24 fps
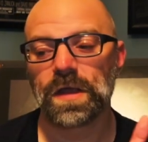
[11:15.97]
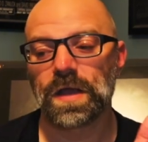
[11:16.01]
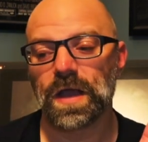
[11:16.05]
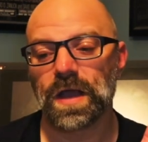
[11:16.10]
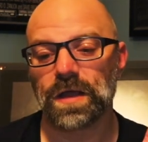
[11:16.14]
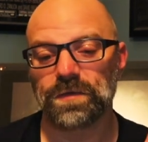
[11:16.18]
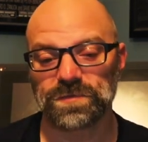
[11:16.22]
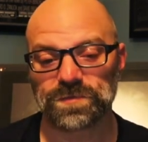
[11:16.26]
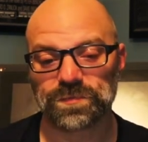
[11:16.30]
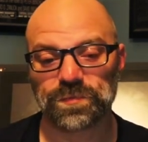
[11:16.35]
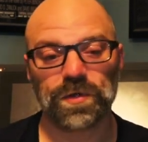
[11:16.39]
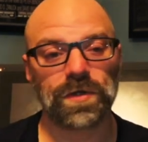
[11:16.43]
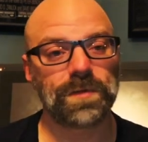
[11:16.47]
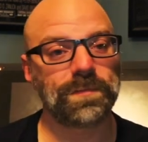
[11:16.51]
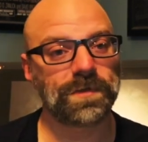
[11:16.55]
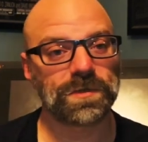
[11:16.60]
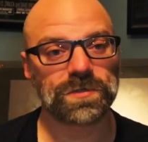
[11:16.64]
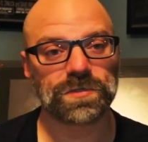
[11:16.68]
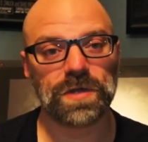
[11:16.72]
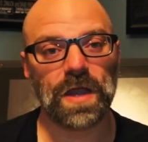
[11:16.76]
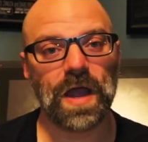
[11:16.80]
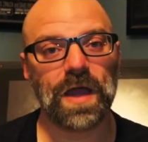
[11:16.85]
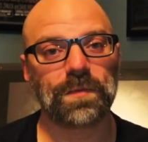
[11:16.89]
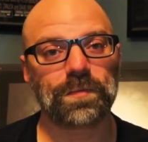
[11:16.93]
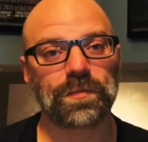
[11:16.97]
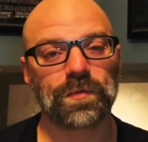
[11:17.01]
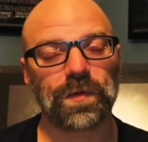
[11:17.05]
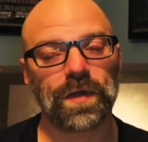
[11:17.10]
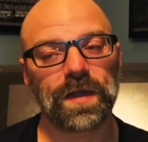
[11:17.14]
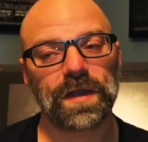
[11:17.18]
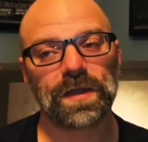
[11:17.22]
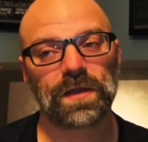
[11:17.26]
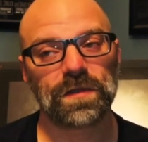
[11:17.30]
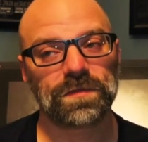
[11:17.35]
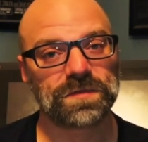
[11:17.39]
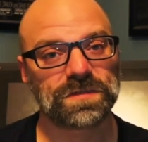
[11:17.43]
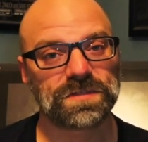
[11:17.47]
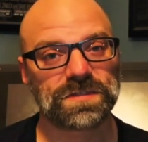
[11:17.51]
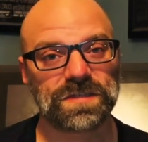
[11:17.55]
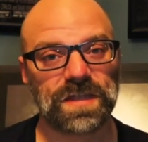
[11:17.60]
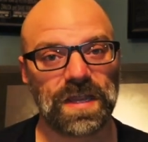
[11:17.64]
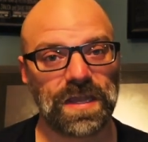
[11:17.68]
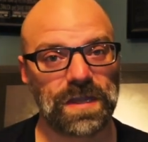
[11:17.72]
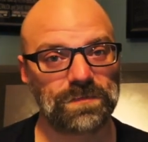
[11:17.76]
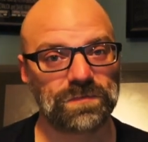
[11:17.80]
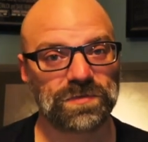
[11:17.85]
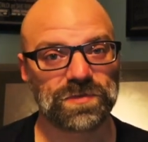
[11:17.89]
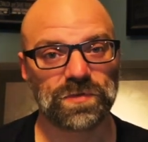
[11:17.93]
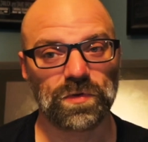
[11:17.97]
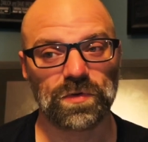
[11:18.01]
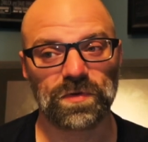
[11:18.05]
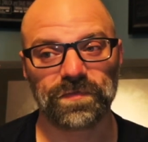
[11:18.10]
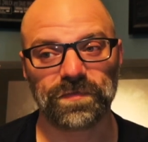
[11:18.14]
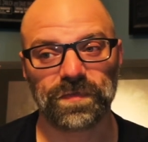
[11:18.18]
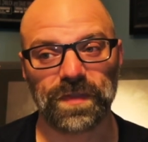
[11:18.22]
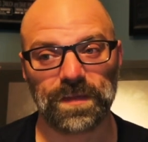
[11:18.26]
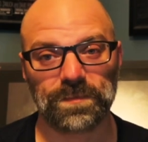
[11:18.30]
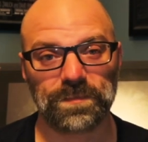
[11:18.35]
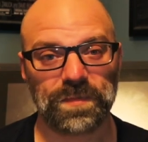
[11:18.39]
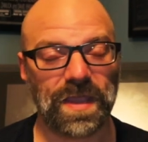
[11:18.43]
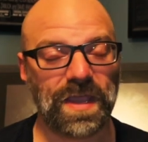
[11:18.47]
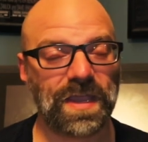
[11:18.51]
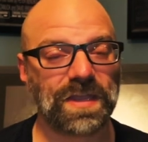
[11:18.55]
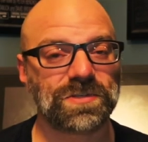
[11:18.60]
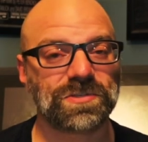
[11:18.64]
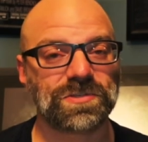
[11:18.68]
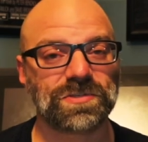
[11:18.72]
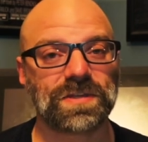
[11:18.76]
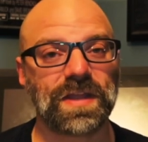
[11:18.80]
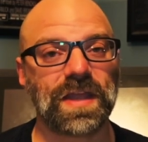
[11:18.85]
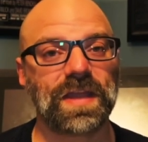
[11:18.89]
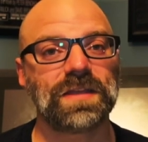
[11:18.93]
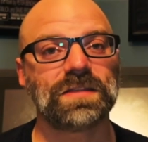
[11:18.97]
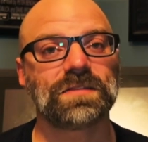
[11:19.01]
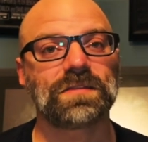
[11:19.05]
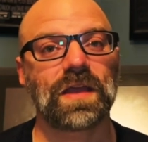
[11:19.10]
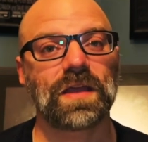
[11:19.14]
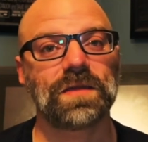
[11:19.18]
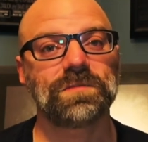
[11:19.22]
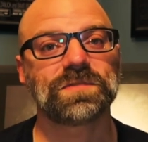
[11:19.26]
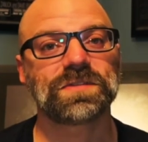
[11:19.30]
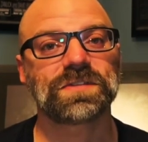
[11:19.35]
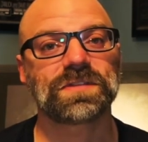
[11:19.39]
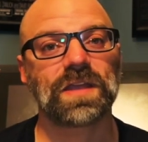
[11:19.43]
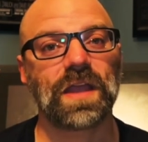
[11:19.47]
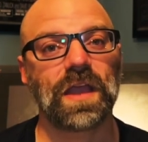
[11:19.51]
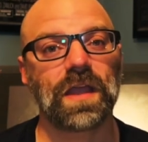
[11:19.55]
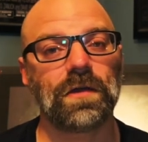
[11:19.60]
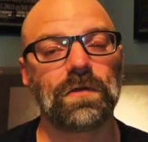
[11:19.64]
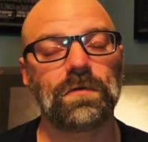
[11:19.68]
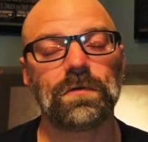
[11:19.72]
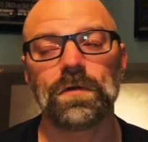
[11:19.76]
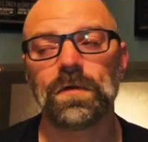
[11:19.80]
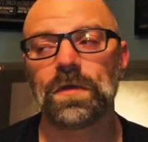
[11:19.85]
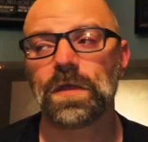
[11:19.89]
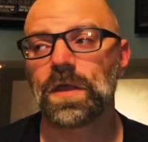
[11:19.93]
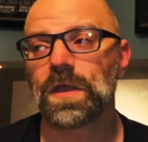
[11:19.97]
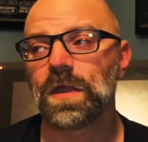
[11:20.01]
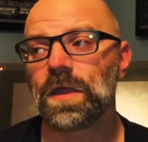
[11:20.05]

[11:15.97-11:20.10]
I was pretty much operating on the same sort of like page a day type scale.